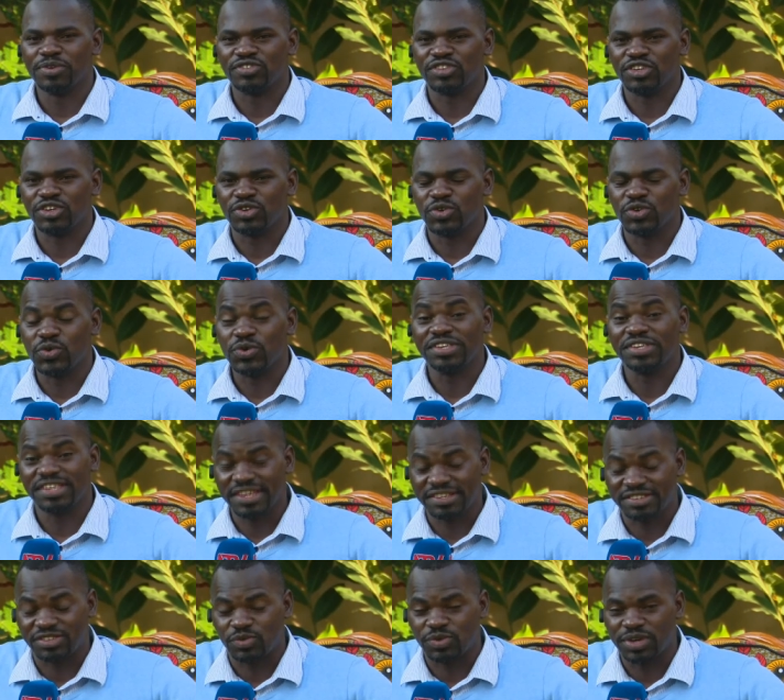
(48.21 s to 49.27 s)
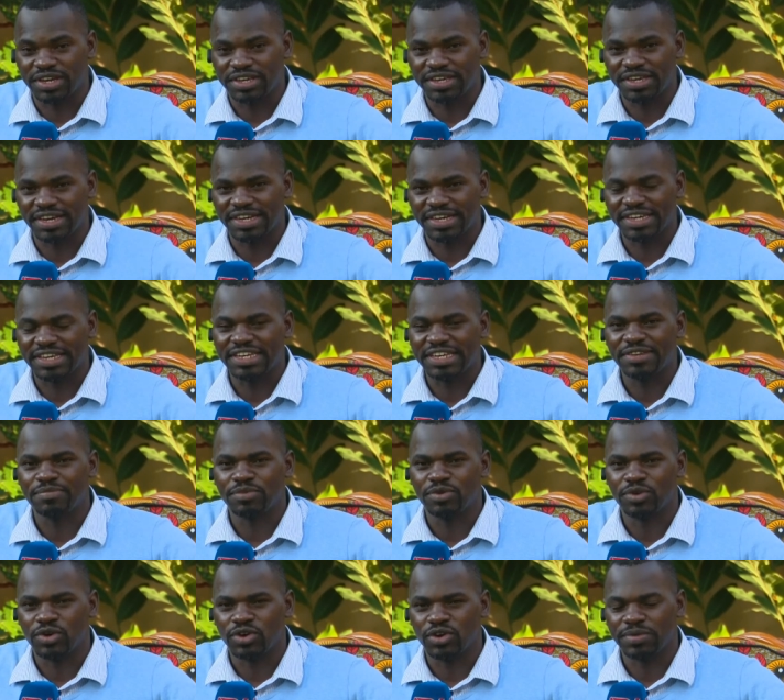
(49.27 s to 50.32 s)
Busiku. Yes, we are here in
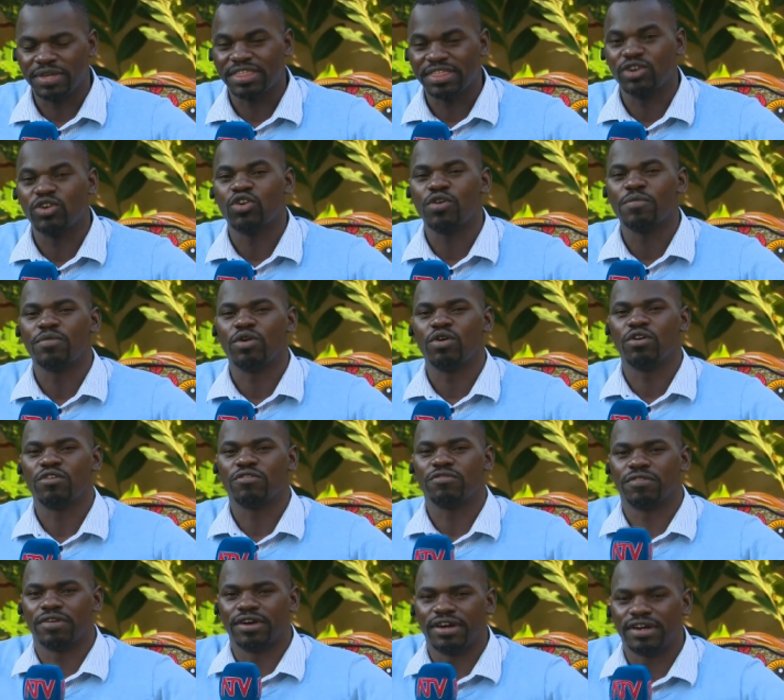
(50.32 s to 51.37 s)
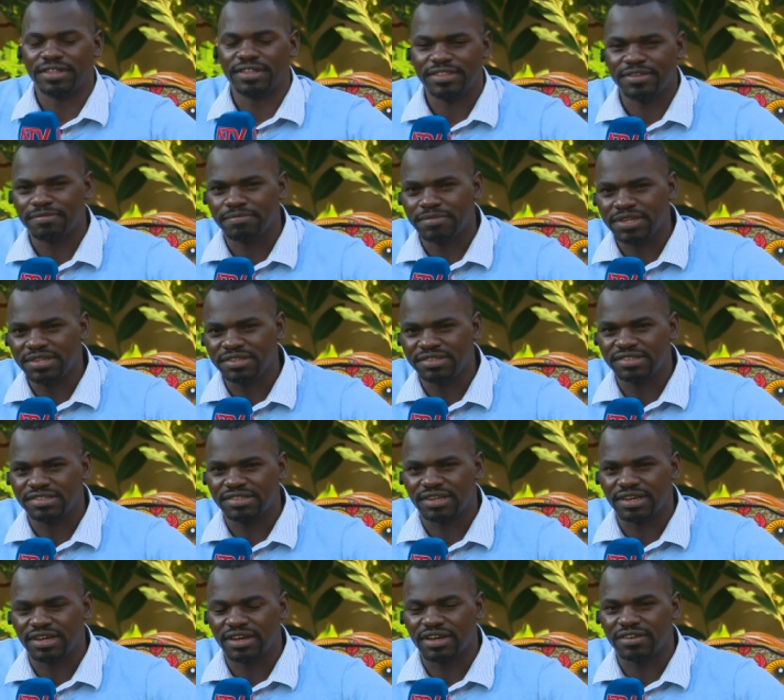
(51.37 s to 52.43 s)
Bogorovia, the home of uh, the
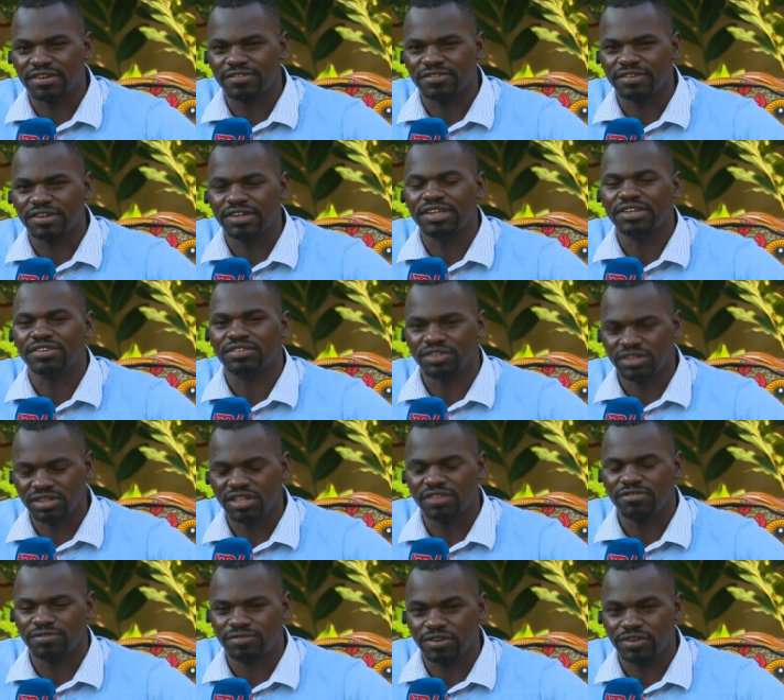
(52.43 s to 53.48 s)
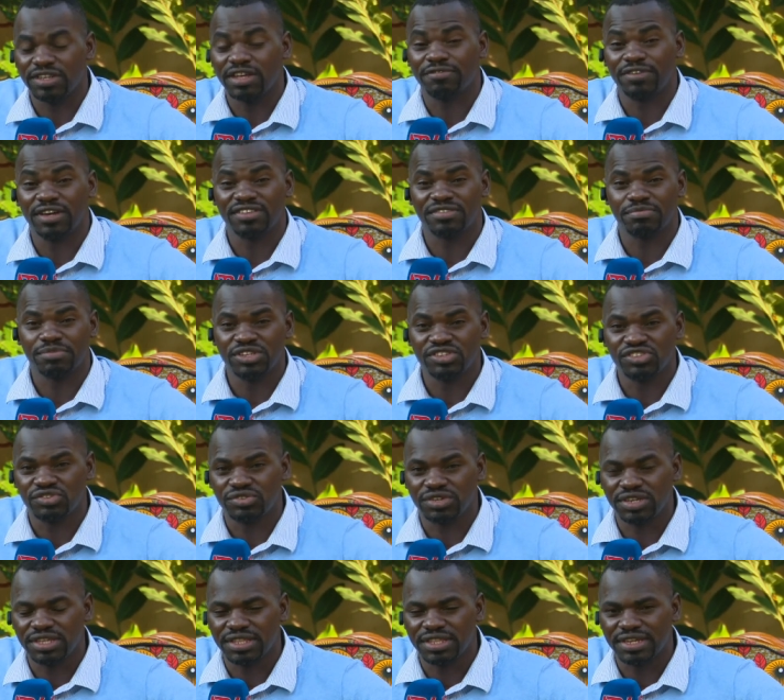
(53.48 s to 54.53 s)
minister in the Foreign Affairs
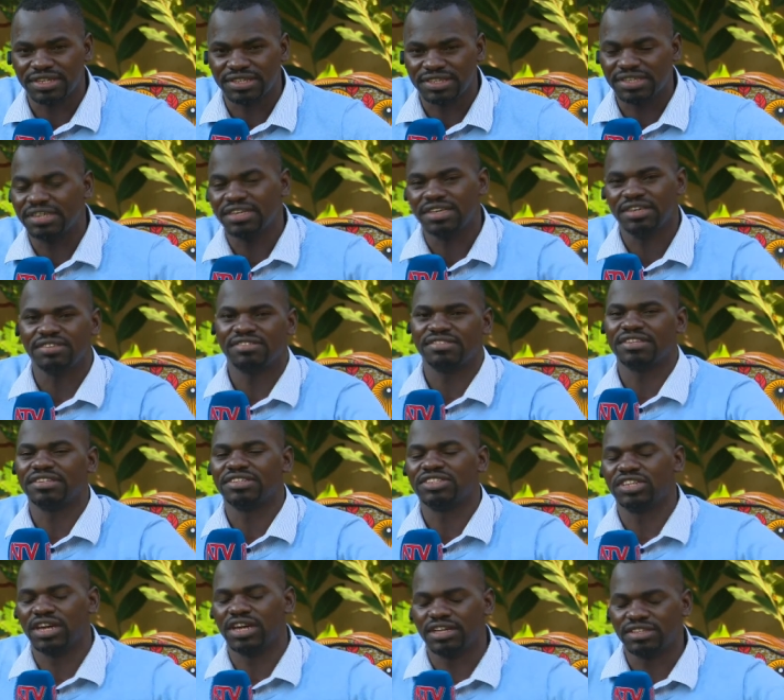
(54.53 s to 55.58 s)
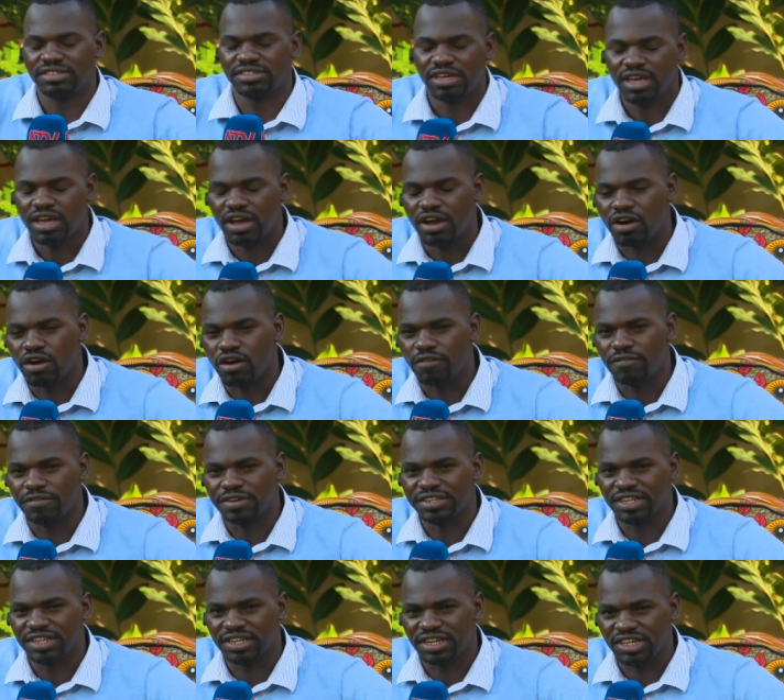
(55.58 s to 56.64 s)
Ministry, that he is in charge of
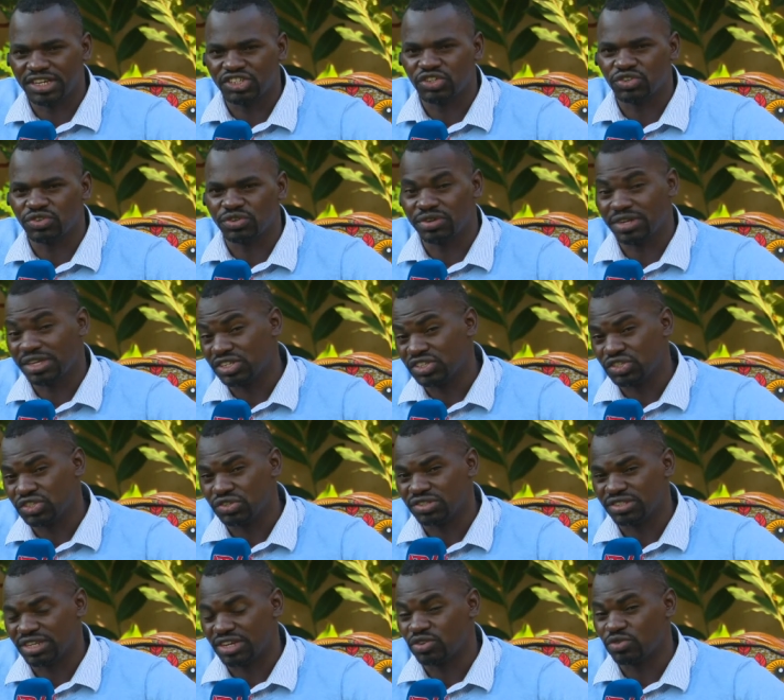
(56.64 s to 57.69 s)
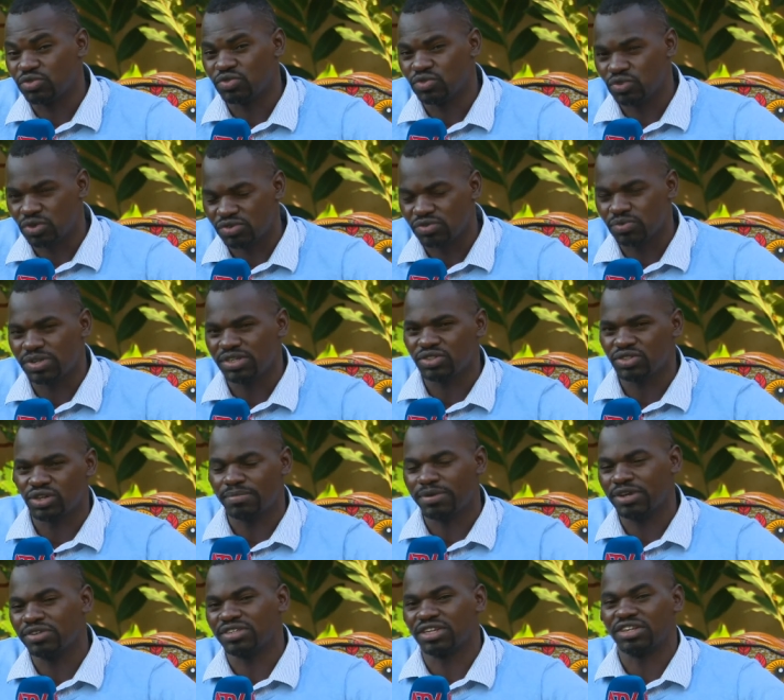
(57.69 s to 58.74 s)
international relations. And of course, when you talk
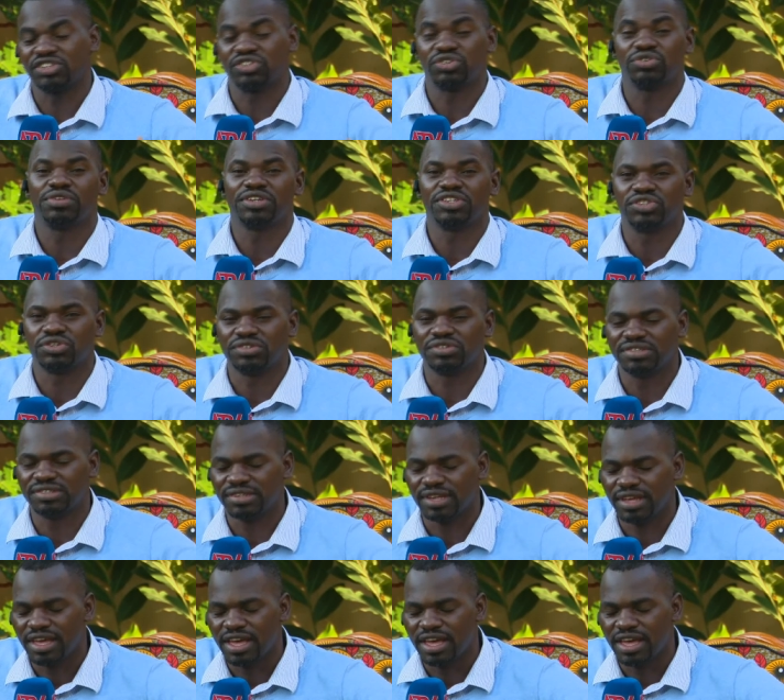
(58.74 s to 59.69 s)
about international relations,